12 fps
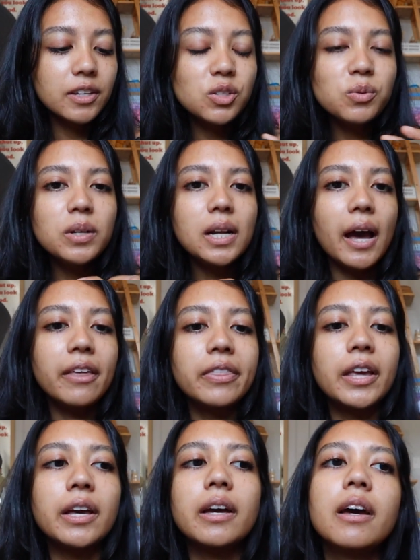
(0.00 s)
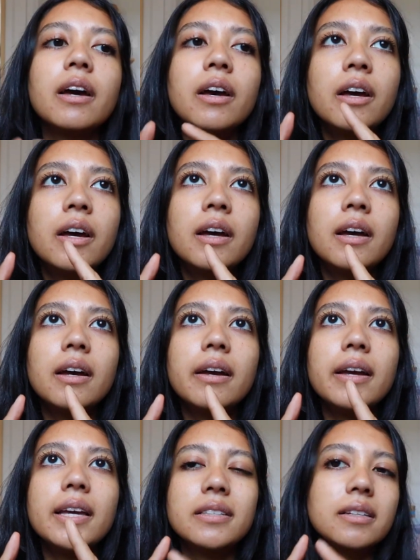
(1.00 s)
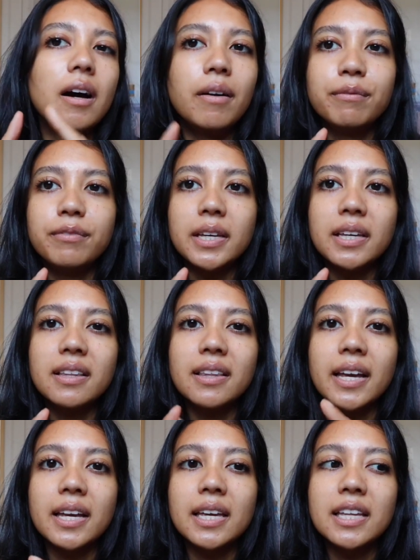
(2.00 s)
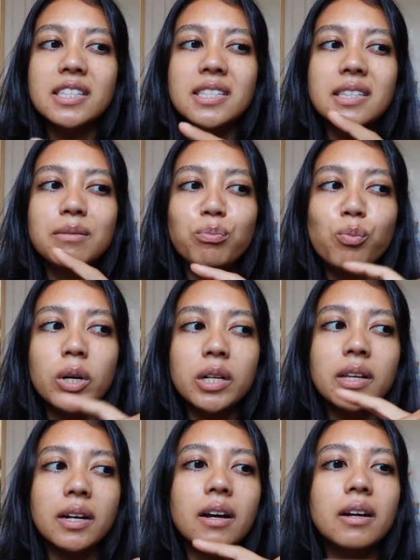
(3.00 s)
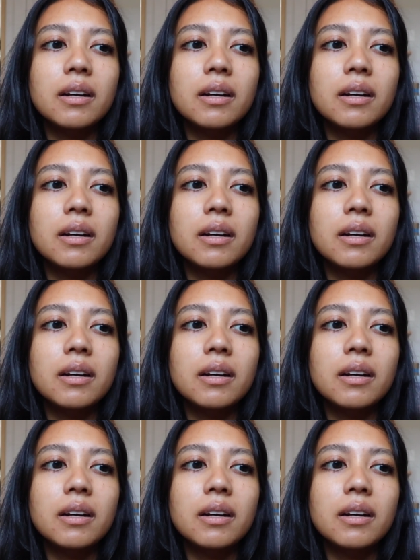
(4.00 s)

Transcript: this one I think is comfy. Like it's one of the